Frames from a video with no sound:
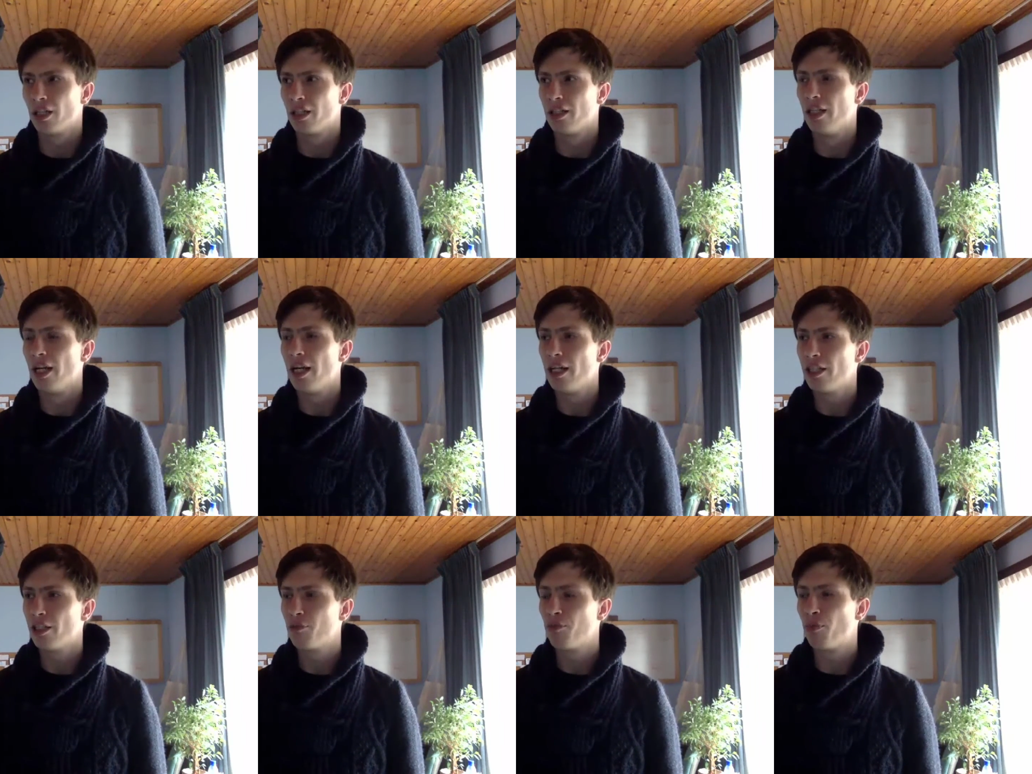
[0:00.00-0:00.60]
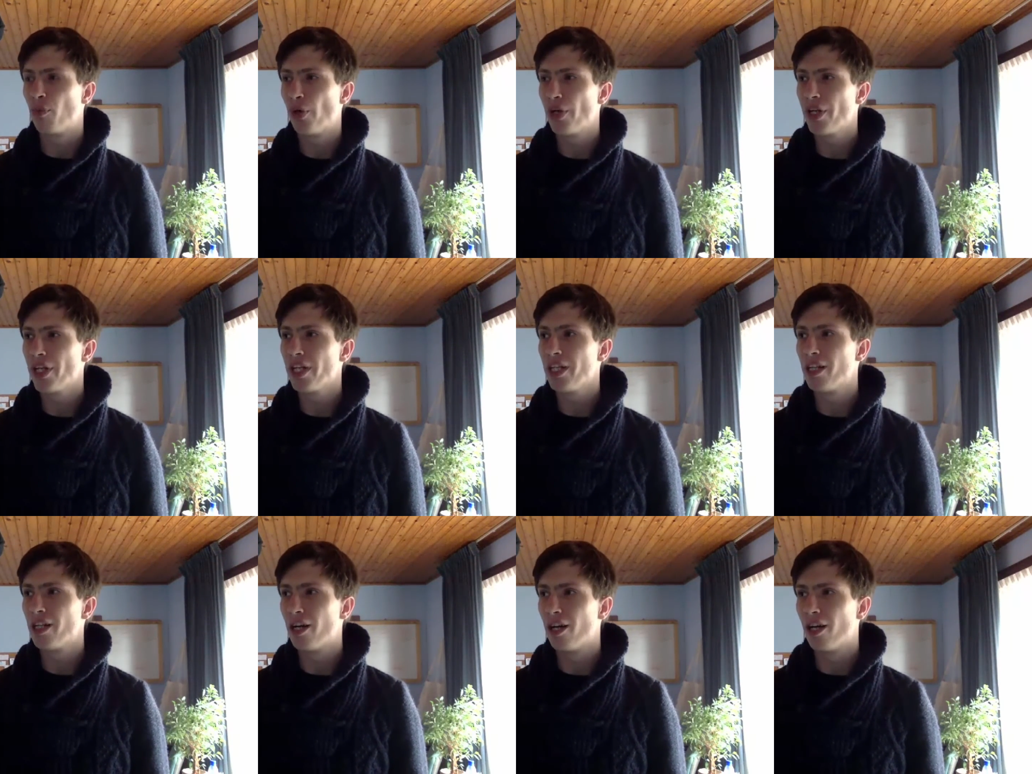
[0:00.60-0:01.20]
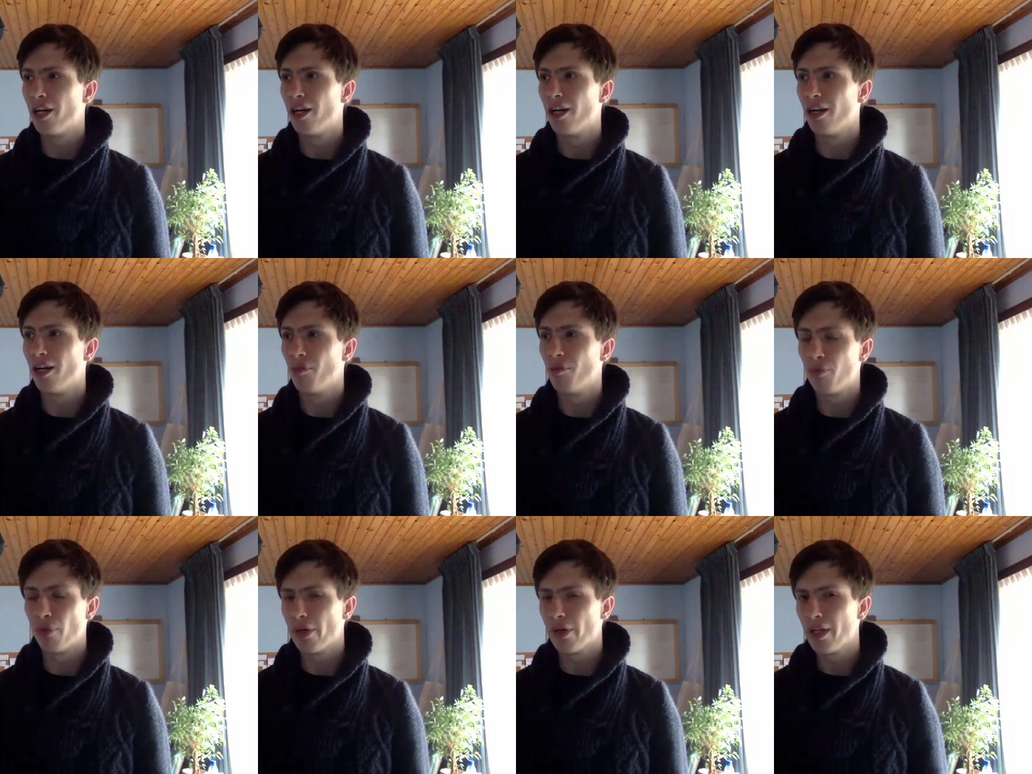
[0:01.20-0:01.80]
yeah, it's pretty
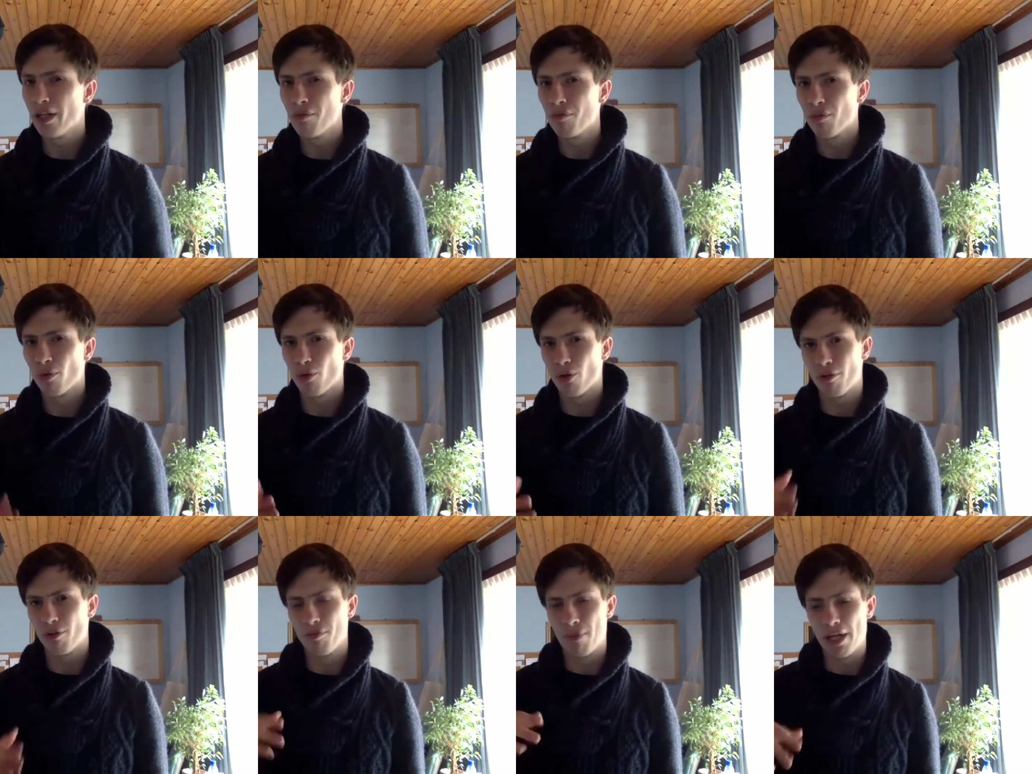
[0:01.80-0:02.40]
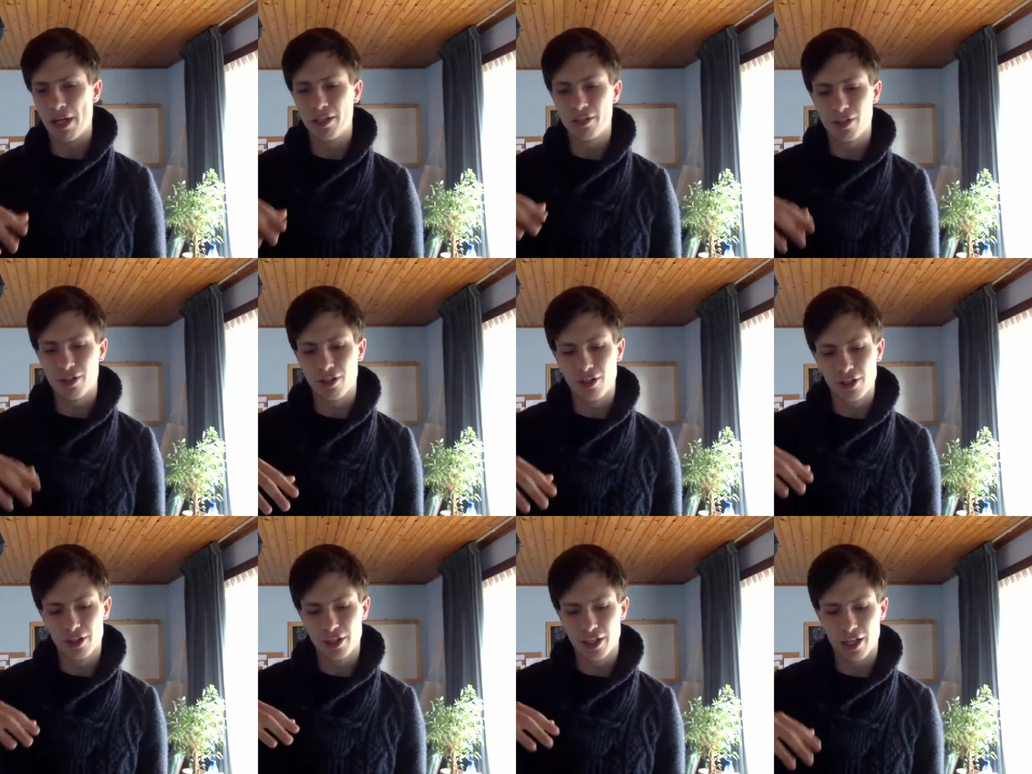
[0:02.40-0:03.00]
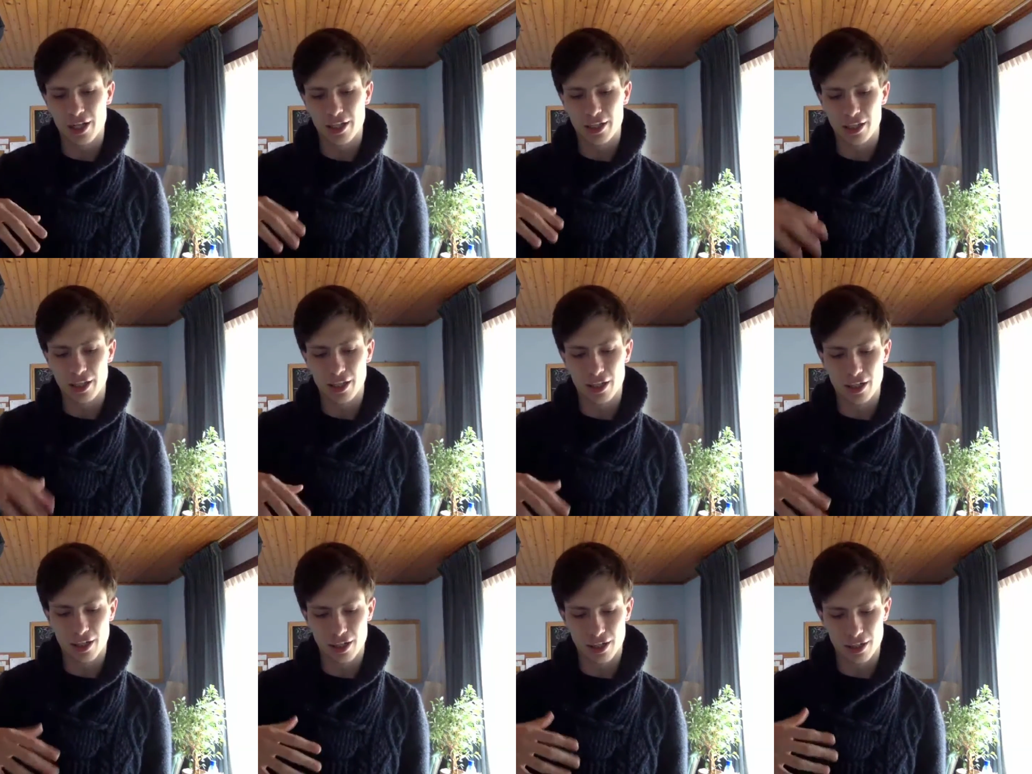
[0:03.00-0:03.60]
more bent on
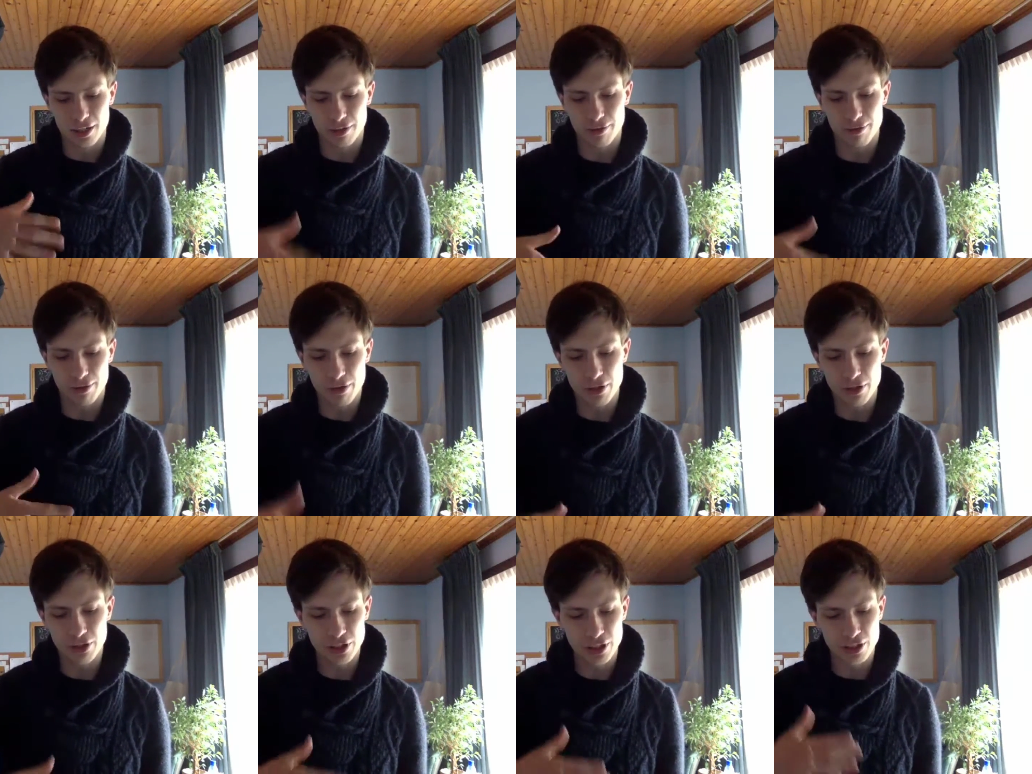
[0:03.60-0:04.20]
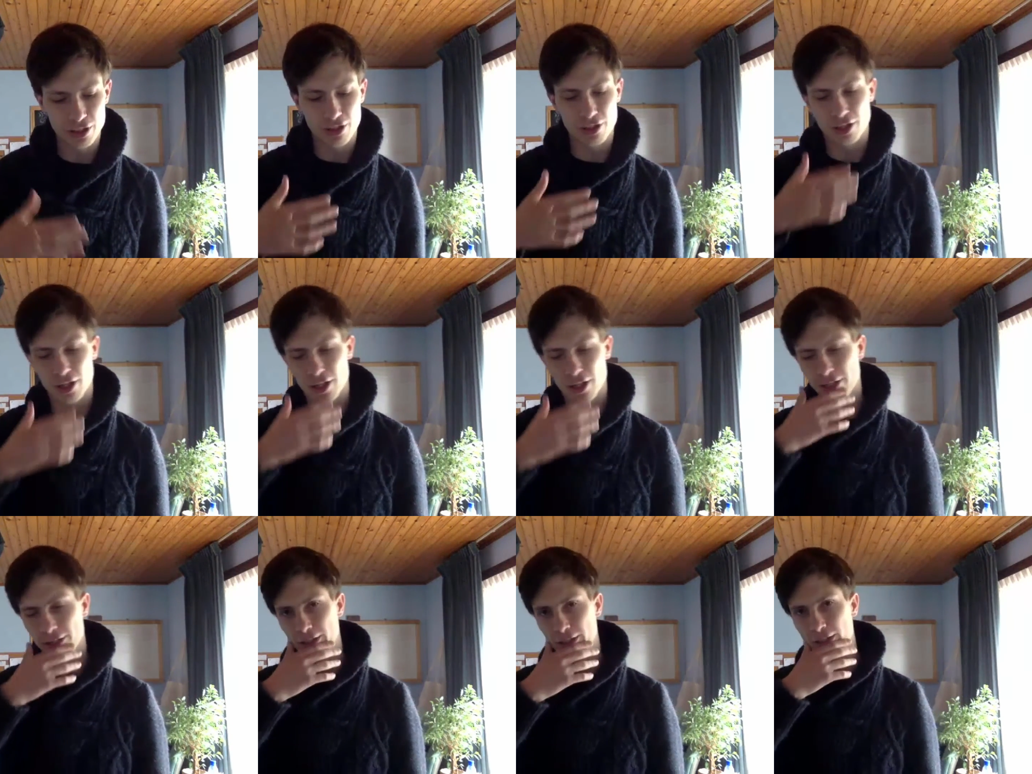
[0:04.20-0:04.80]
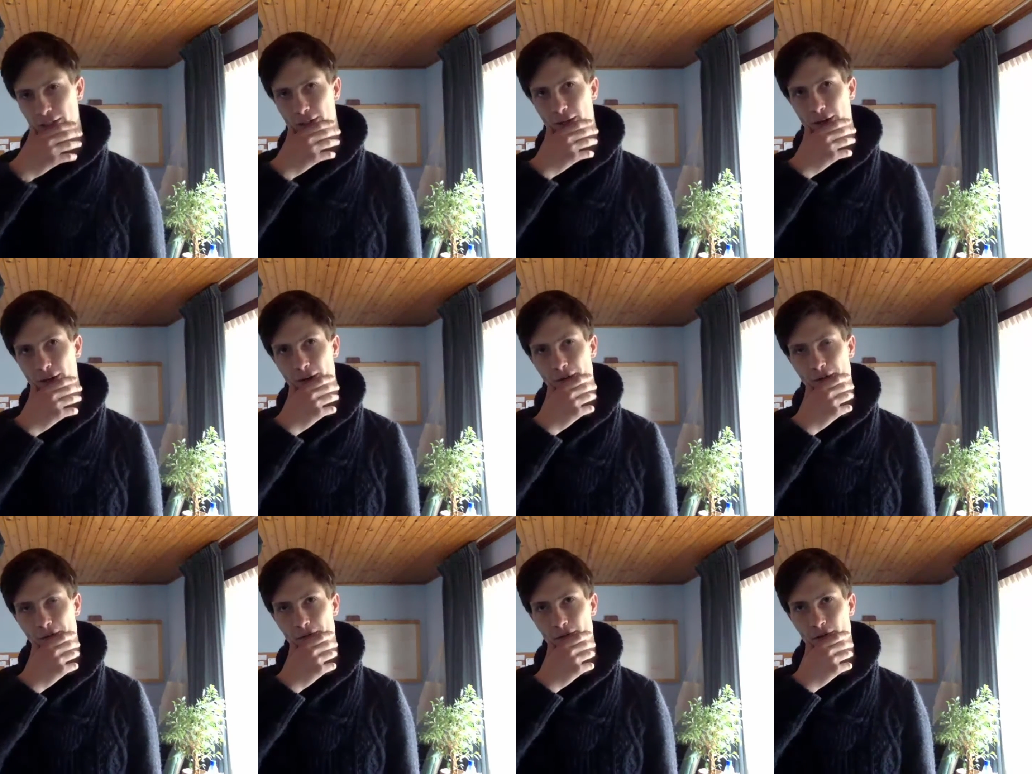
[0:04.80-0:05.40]
the focusing on the idea
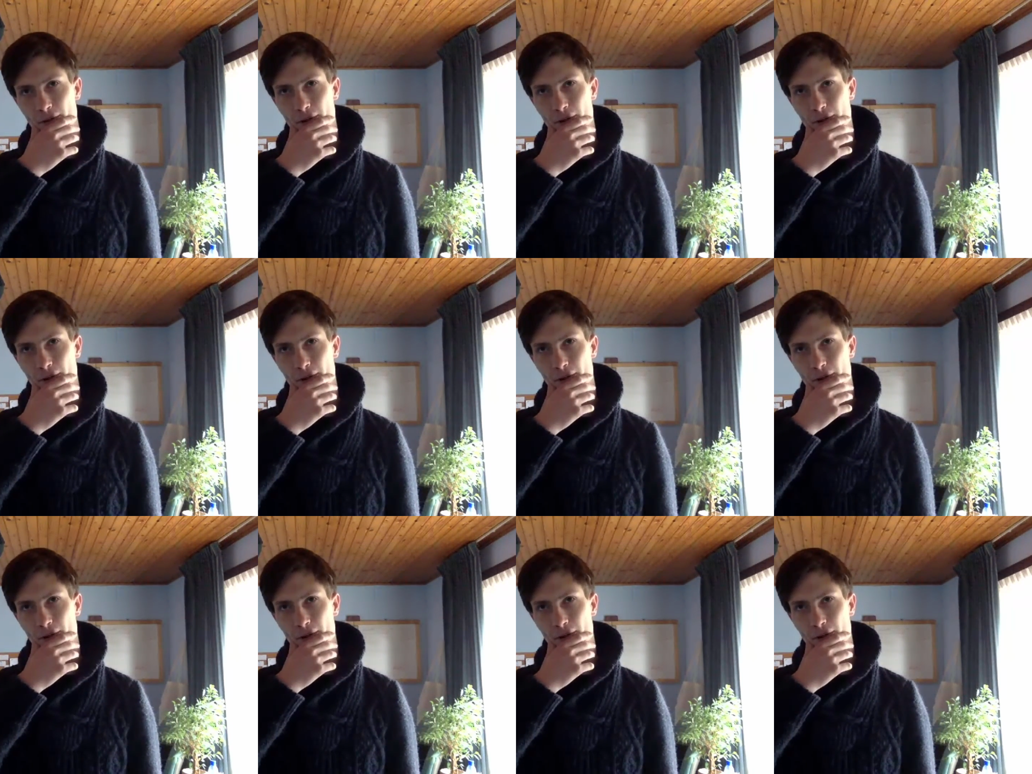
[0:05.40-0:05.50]
of